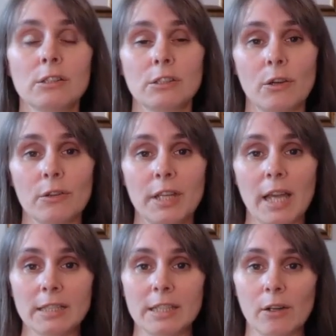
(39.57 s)
So
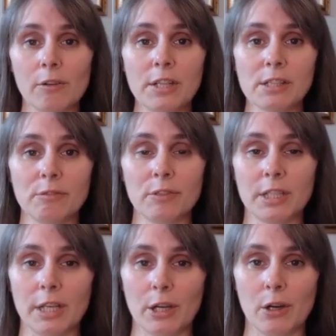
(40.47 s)
the idea of this
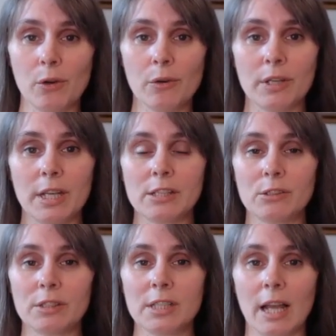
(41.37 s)
video
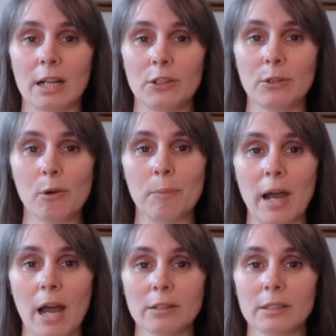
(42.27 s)
is to tell you
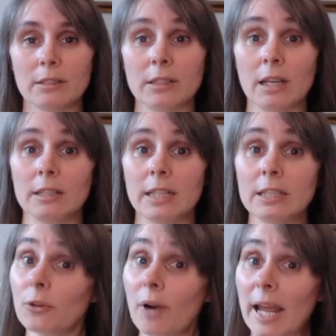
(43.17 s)
about the
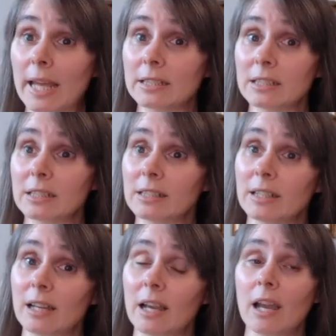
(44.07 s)
Knitcrate.
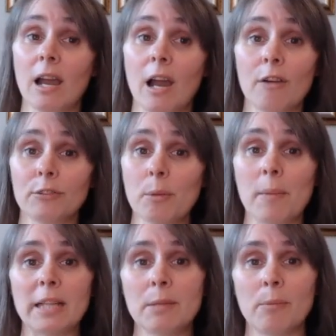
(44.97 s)
After
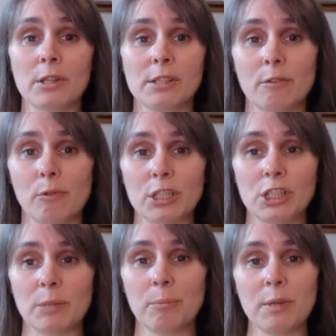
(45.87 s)
many months of
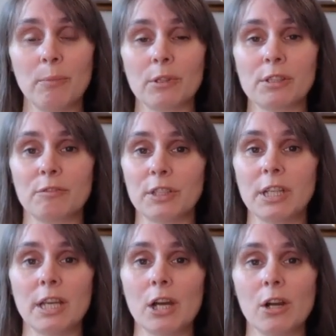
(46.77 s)
watching people's
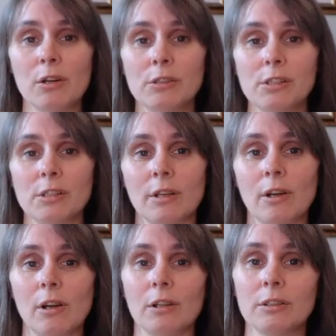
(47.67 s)
videos
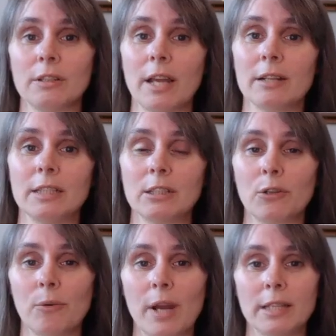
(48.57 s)
on their
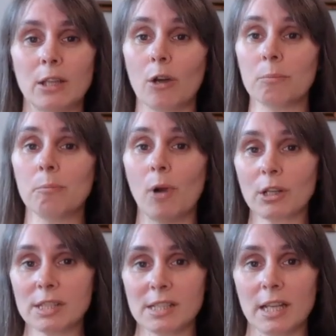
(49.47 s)
Knitcrate
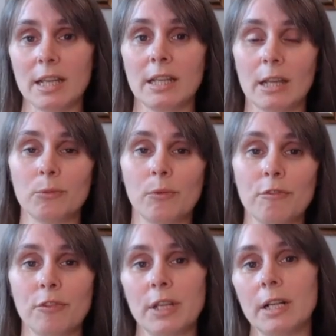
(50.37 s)
unboxing and
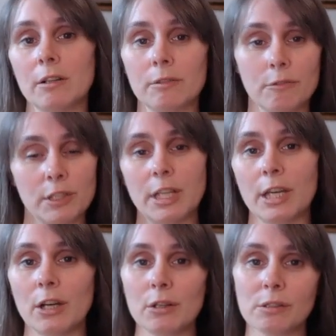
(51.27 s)
reveal
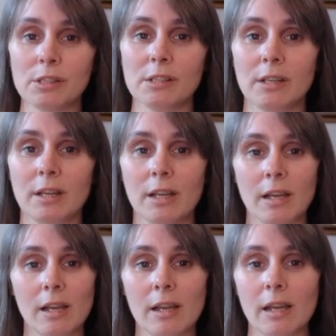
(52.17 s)
videos,
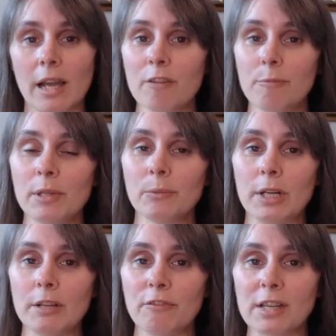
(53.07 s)
I have been
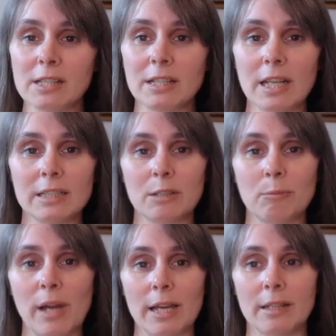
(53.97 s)
really
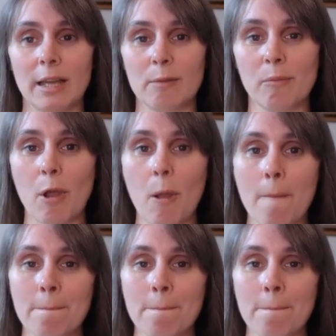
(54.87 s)
fascinated by them.